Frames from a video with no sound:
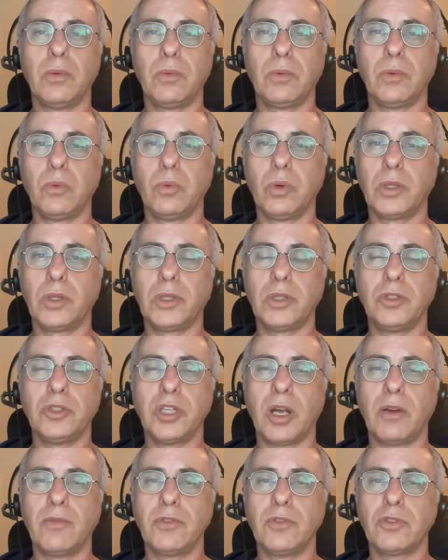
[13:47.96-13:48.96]
work in
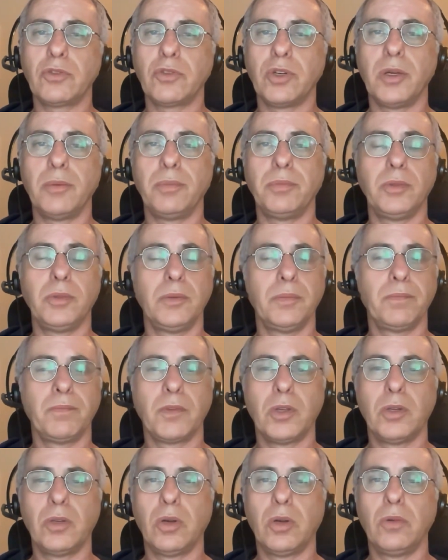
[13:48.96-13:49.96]
JavaScript.
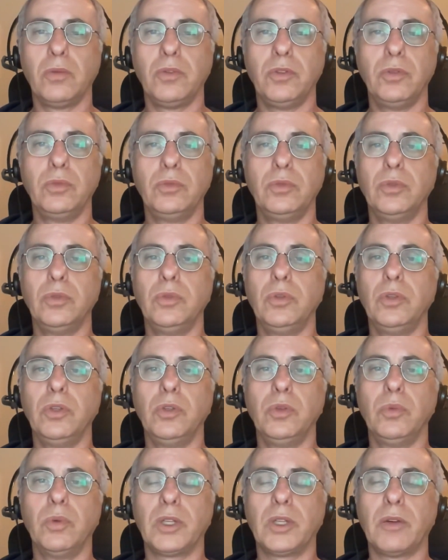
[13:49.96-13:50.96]
You do
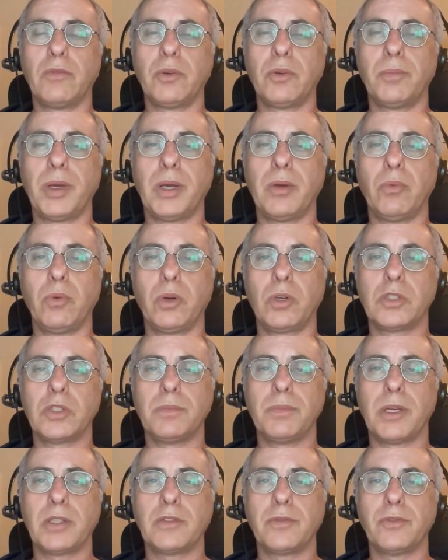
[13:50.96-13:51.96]
you, whatever works
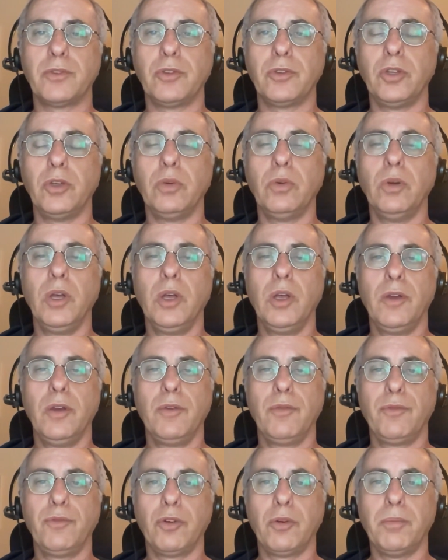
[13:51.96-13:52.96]
best for you.
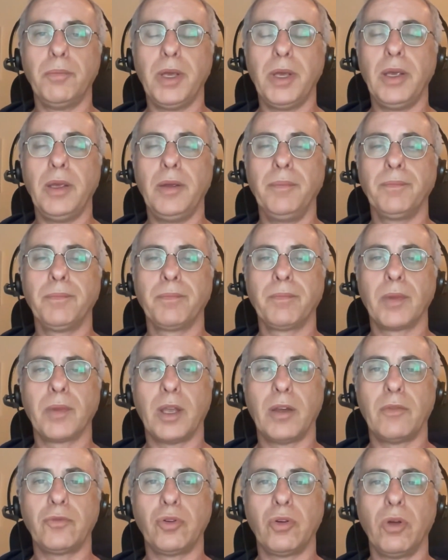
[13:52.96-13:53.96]
For me,
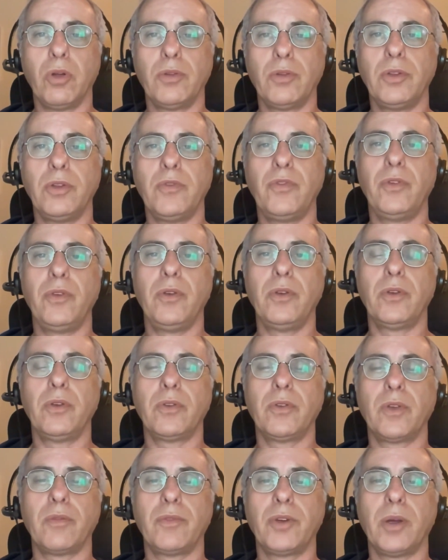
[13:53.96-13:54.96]
after all these
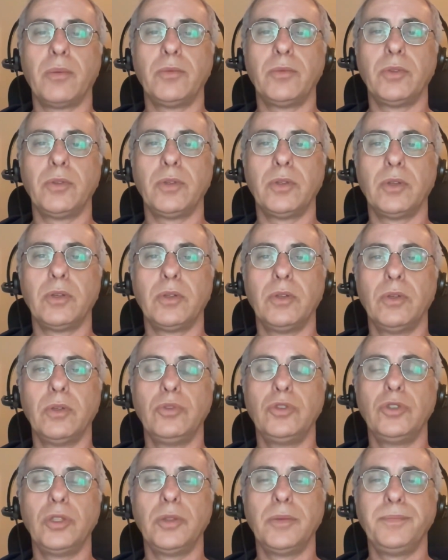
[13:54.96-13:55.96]
years, I've come to the
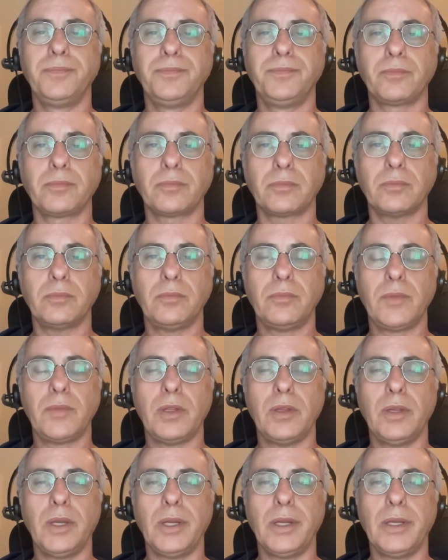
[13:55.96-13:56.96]
conclusion
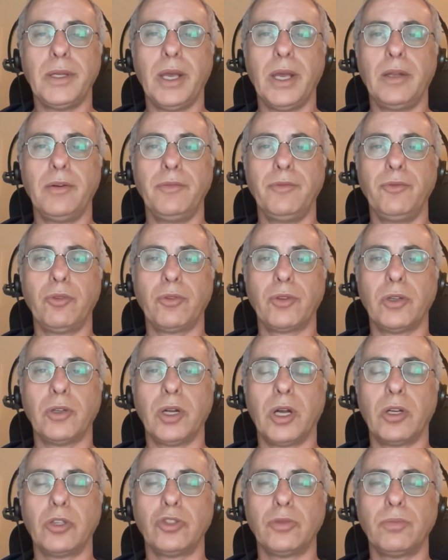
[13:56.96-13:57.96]
that, again, for the
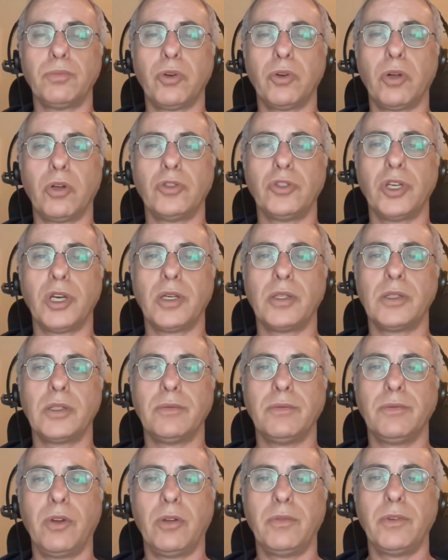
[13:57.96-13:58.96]
larger projects
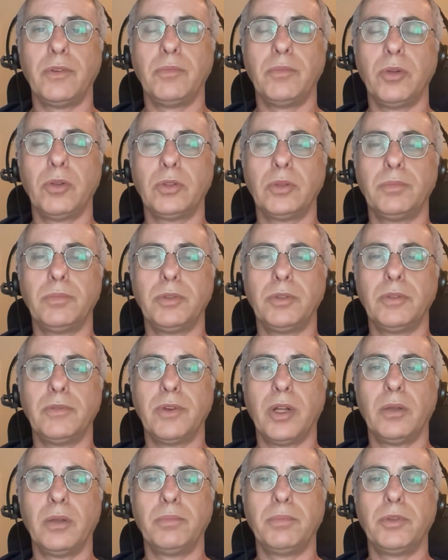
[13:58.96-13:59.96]
involving multiple
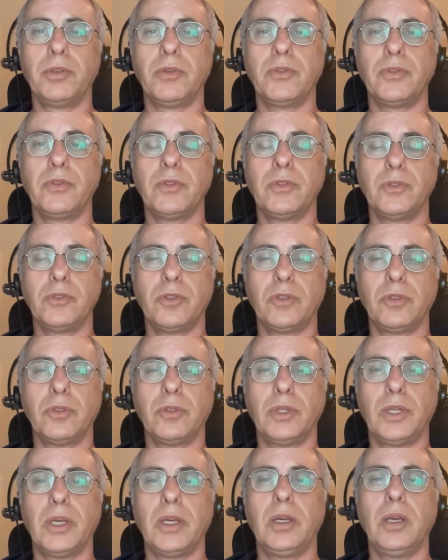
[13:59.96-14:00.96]
developers,
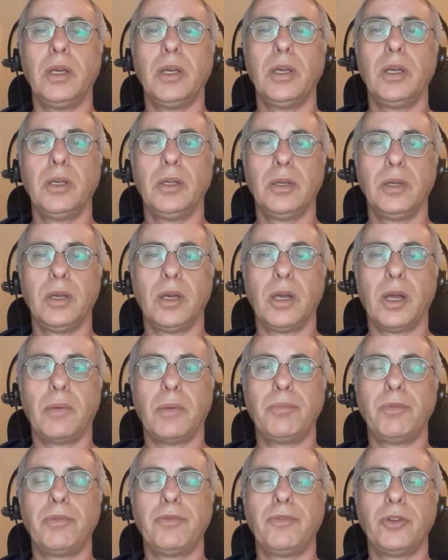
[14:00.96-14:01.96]
certainly, I
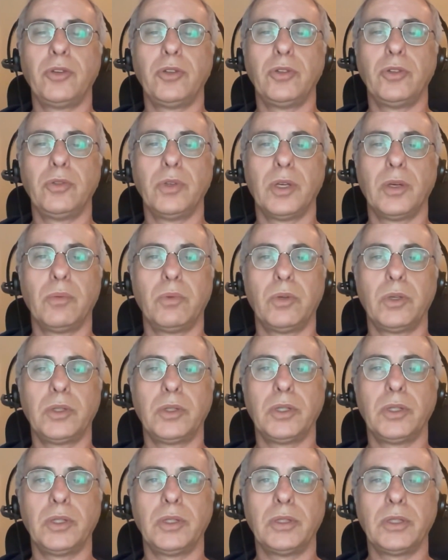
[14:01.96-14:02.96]
prefer
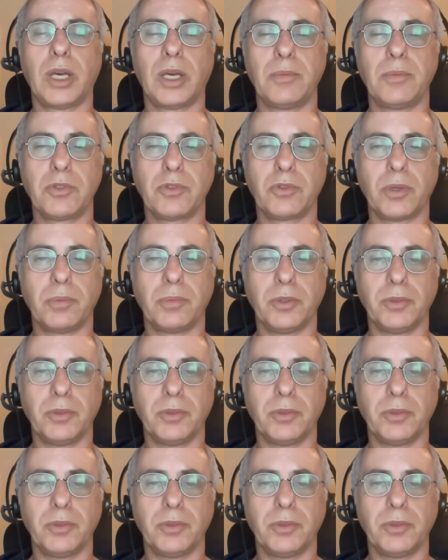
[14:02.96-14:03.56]
working in TypeScript.